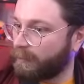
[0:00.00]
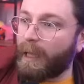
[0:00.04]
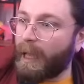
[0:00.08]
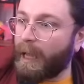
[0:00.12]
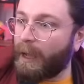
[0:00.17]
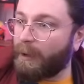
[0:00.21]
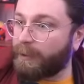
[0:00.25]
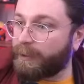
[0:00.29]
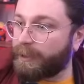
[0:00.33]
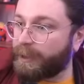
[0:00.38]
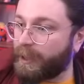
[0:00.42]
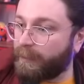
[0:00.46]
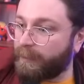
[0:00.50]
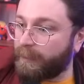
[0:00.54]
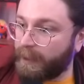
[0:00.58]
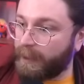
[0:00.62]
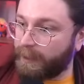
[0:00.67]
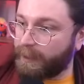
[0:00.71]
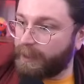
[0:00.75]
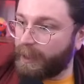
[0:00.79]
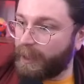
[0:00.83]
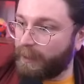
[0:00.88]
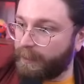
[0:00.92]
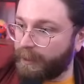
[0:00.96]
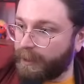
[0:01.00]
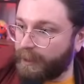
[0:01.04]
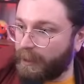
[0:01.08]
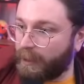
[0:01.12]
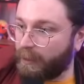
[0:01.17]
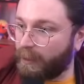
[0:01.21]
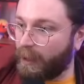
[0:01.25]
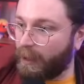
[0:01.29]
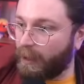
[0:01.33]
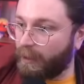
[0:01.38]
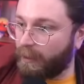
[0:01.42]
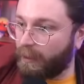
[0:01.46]
How does somebody as dumb as
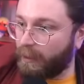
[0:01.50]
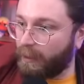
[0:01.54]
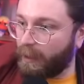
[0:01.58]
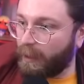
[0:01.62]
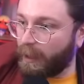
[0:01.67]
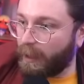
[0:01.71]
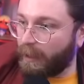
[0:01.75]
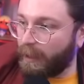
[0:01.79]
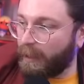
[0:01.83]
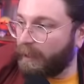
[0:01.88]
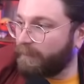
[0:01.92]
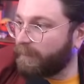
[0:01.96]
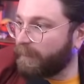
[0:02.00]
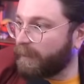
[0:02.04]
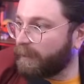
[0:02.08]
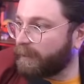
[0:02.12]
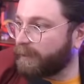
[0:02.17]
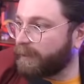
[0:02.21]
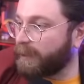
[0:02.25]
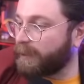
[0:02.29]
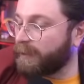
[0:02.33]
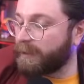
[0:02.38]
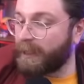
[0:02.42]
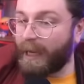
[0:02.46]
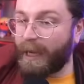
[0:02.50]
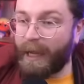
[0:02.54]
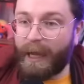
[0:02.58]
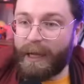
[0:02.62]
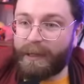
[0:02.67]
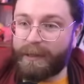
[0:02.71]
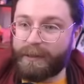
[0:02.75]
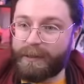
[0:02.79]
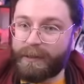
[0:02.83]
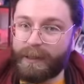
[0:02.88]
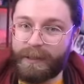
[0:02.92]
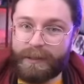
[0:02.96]
Elon even exist? Yeah,
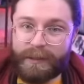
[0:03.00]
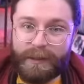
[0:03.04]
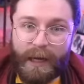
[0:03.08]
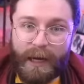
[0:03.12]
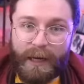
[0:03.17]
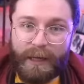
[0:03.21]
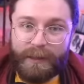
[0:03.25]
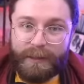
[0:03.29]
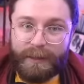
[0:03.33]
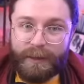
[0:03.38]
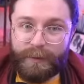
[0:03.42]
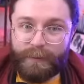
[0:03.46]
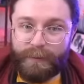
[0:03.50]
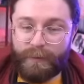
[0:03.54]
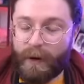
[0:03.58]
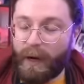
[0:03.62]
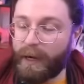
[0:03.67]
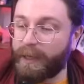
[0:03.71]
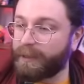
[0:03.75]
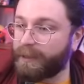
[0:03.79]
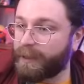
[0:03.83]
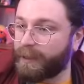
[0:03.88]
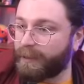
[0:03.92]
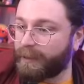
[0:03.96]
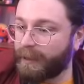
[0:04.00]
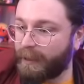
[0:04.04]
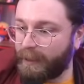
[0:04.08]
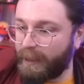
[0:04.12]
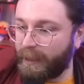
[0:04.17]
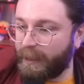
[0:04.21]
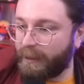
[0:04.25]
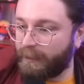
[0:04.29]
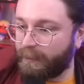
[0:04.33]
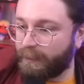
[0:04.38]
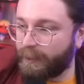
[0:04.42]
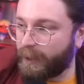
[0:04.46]
it's kind of surprising that
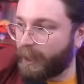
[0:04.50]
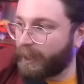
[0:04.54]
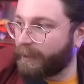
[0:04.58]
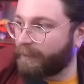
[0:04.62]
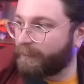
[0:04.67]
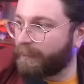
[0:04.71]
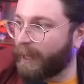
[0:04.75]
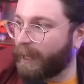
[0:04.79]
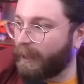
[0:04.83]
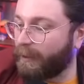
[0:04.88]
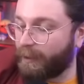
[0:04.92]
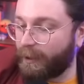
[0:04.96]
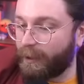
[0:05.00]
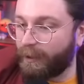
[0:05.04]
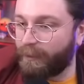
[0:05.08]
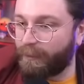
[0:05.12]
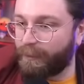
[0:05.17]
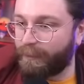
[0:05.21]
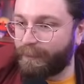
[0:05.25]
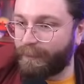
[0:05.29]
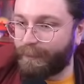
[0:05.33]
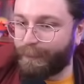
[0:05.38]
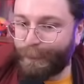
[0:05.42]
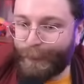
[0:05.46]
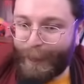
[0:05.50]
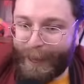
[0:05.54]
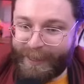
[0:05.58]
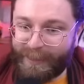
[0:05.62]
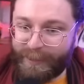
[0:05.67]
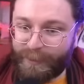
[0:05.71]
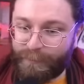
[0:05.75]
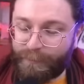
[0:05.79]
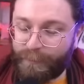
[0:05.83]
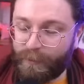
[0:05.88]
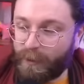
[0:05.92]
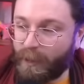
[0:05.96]
he's like, I don't know,
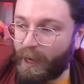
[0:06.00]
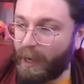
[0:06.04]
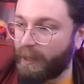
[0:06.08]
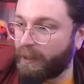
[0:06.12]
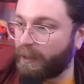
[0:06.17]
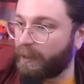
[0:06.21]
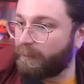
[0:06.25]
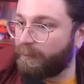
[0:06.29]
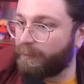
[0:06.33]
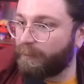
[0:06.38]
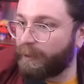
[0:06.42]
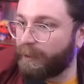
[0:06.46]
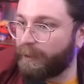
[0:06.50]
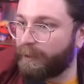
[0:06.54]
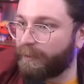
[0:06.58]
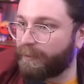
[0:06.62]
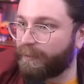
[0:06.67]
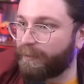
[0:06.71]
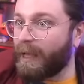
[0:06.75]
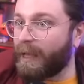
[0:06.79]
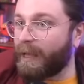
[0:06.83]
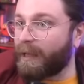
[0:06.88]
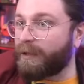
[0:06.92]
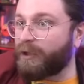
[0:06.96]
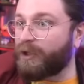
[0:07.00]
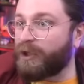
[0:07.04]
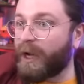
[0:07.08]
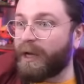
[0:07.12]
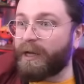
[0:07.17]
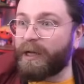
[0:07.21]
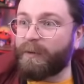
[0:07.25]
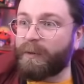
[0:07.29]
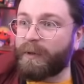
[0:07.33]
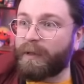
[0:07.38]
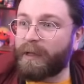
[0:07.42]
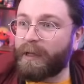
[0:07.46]
hasn't forgotten to breathe.
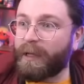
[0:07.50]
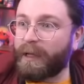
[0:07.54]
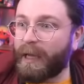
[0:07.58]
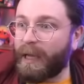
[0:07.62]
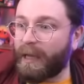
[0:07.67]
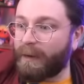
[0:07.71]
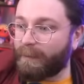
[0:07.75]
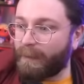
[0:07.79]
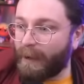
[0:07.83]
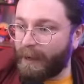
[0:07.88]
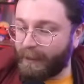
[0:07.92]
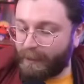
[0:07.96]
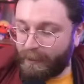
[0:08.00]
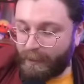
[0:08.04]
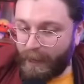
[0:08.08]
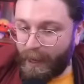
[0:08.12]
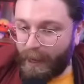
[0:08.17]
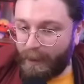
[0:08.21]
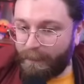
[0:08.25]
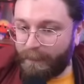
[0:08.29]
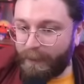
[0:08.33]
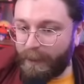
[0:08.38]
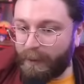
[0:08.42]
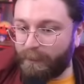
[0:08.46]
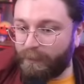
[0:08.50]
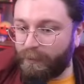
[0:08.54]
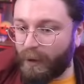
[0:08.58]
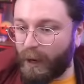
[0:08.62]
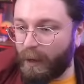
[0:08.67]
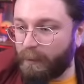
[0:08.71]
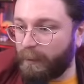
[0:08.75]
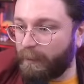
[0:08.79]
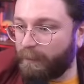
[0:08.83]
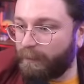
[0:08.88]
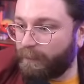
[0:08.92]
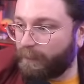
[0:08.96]
Genuinely, it might not be a
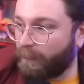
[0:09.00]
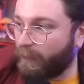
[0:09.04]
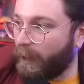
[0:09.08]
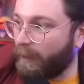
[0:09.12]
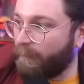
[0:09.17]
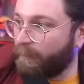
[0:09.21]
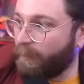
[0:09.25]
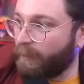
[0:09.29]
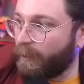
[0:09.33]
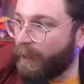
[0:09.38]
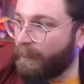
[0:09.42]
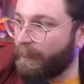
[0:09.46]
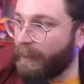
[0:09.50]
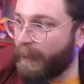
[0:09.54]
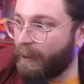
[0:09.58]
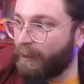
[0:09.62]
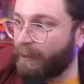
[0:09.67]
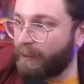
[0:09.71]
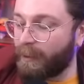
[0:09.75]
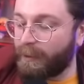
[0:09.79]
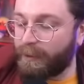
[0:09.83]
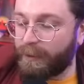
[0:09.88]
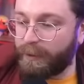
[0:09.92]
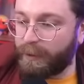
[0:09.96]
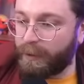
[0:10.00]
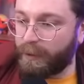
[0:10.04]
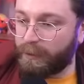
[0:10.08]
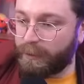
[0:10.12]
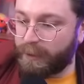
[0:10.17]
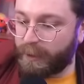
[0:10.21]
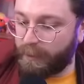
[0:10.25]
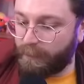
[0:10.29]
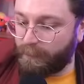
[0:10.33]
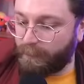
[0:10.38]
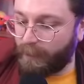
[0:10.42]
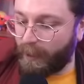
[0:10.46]
problem forever. Apparently, the dude's
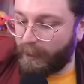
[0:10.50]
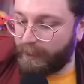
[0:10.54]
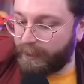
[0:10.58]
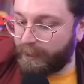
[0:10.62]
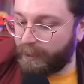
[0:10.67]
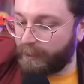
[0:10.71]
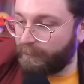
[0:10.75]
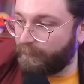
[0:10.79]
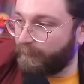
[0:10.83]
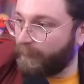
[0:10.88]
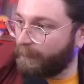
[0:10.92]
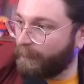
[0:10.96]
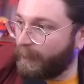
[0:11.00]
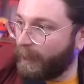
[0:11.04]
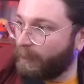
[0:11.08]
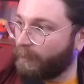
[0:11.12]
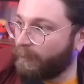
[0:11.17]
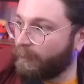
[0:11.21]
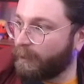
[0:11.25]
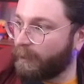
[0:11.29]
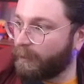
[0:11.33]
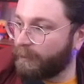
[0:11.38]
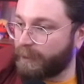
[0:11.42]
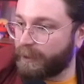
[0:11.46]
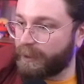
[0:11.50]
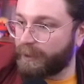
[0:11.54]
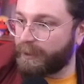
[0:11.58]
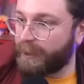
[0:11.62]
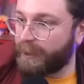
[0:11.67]
depressive and microdoses